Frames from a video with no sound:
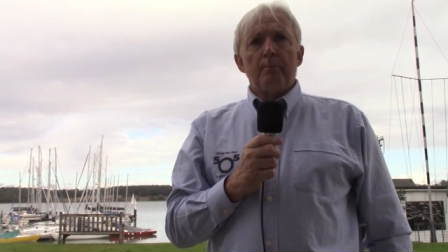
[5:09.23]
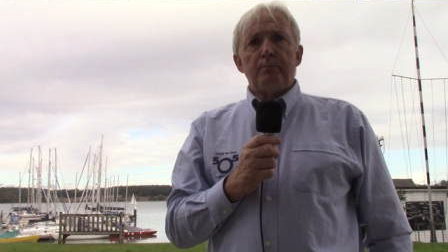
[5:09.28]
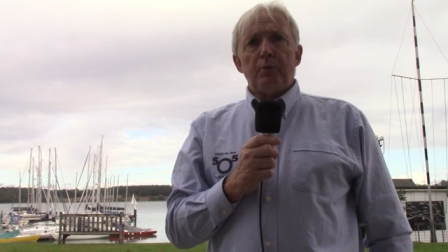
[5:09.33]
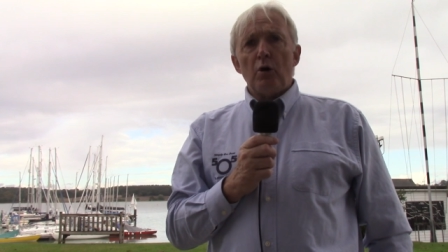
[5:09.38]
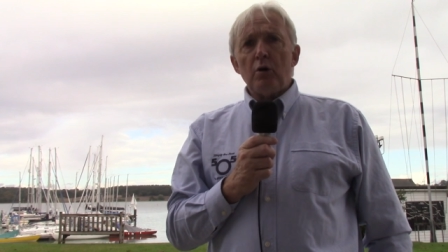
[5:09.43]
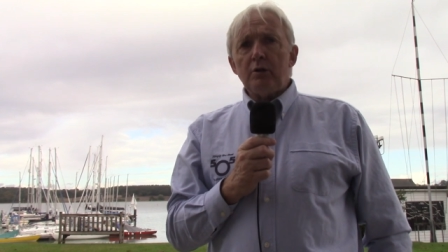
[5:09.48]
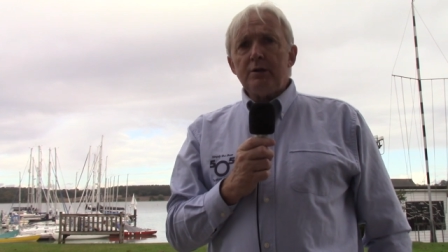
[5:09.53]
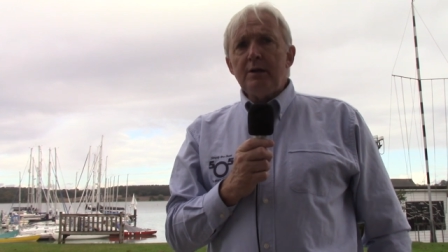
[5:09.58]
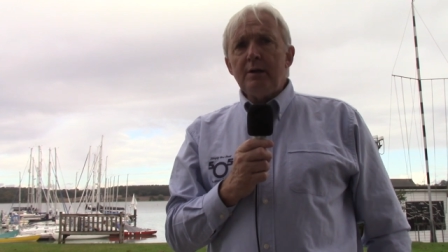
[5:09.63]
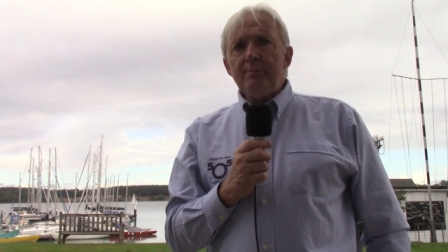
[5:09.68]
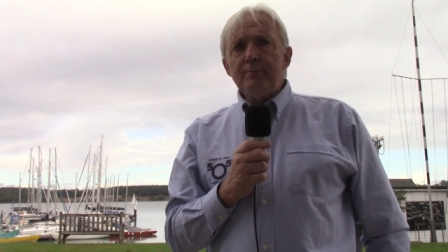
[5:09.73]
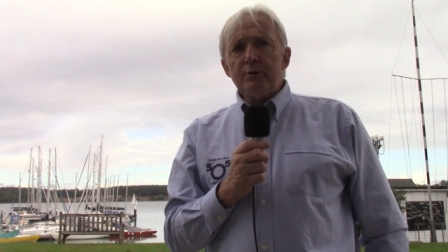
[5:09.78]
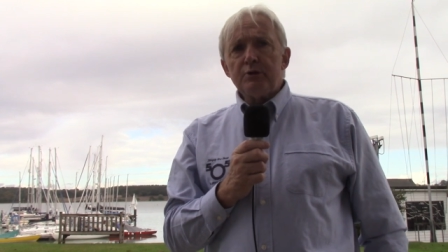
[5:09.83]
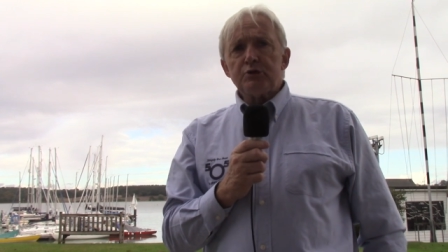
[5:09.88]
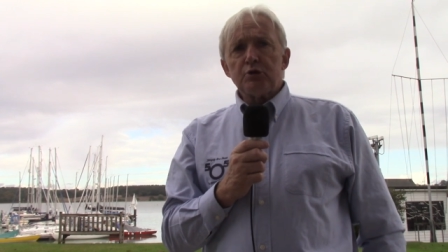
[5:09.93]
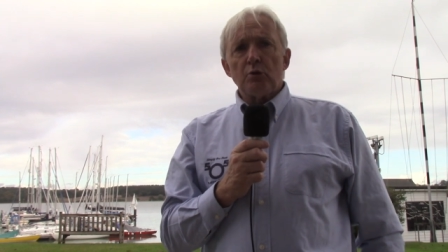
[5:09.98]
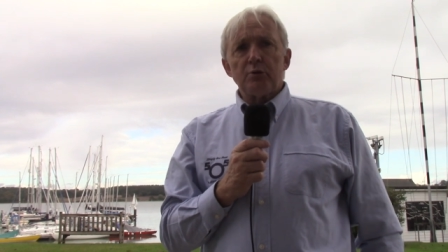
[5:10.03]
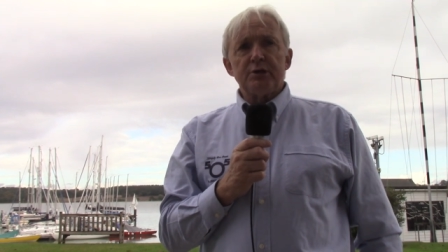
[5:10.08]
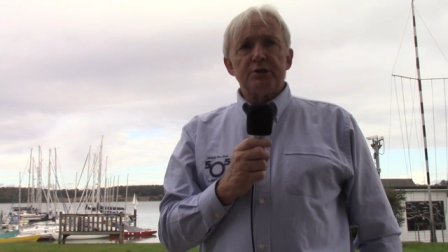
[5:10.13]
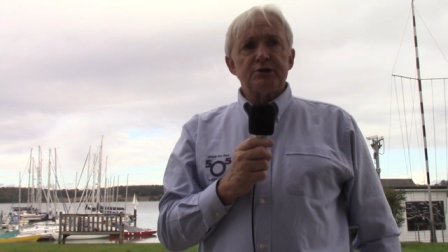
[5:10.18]
put
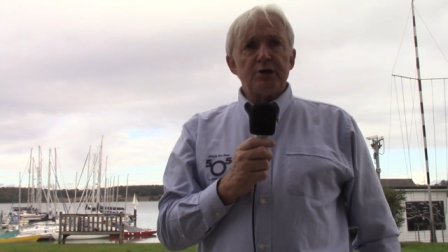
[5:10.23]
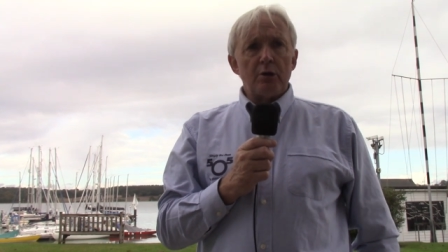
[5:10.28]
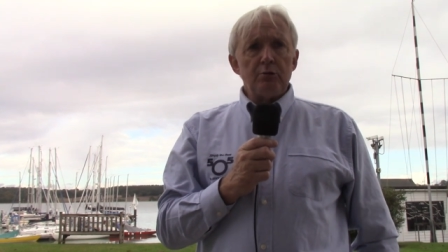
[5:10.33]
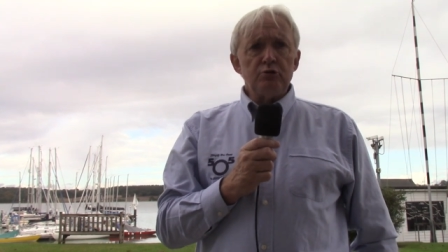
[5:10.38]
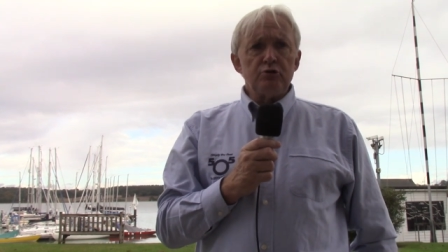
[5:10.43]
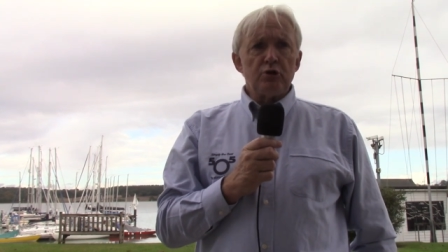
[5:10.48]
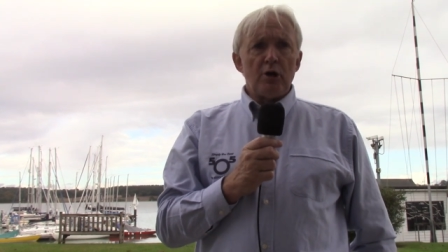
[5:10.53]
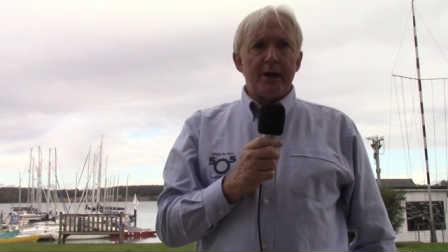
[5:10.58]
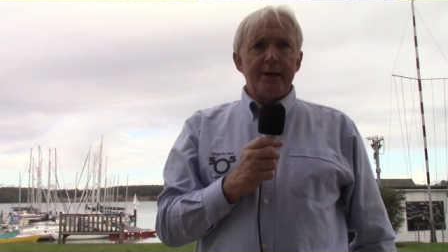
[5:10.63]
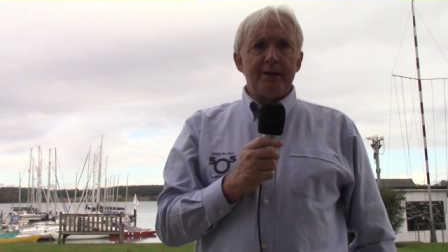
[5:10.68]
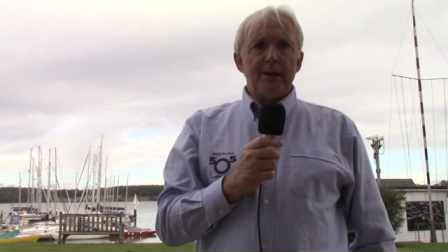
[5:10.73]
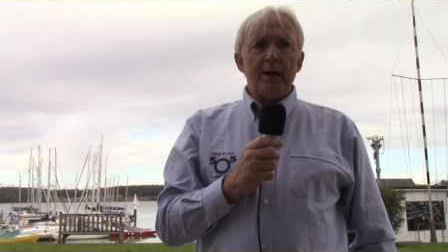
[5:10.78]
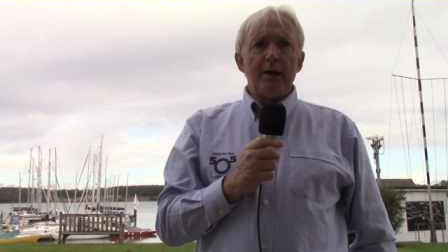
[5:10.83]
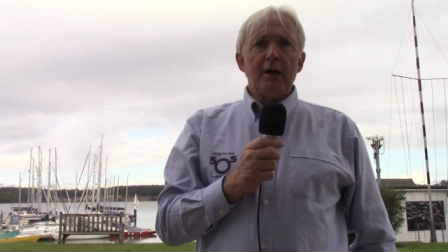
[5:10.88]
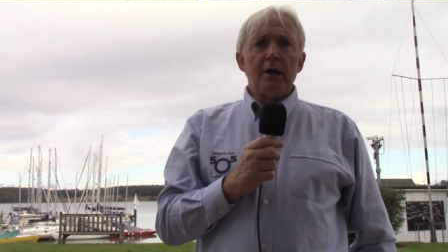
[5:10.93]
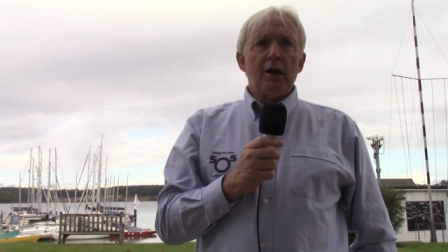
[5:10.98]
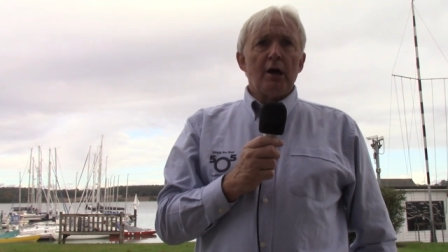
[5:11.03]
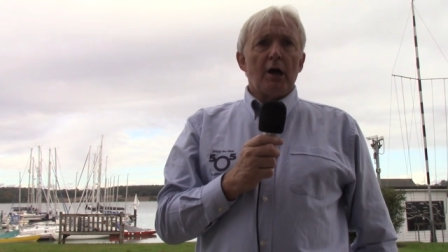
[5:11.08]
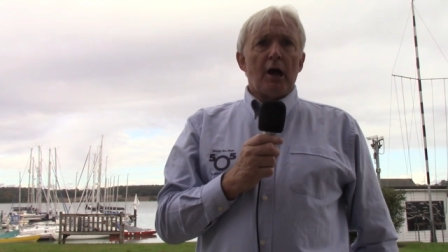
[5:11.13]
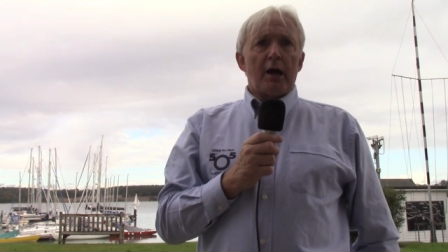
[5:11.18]
Nimbus on his own trailer,
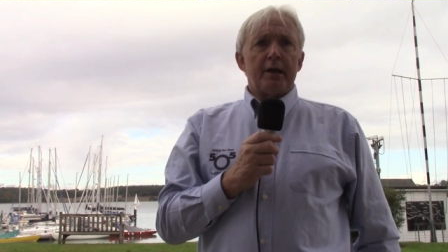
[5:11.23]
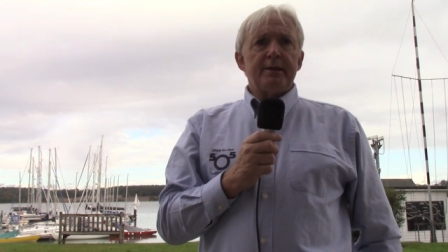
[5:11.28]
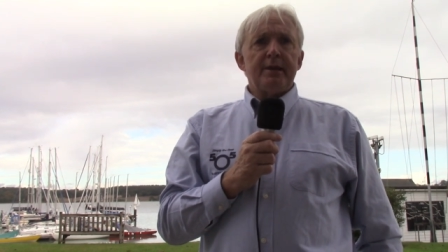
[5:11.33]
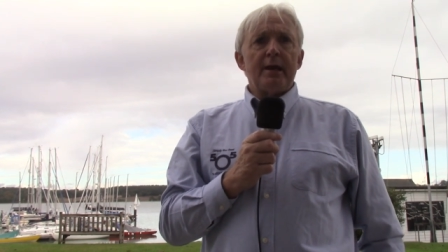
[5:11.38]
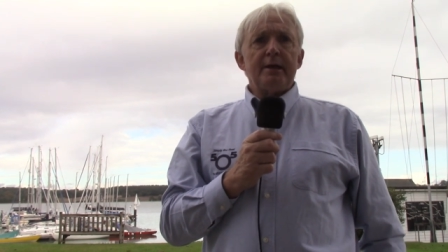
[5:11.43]
and